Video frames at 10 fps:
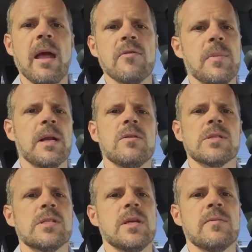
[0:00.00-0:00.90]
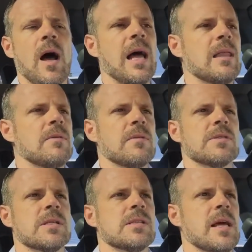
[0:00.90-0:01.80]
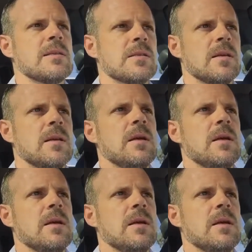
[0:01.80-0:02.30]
Everybody who's achieved a high level of success,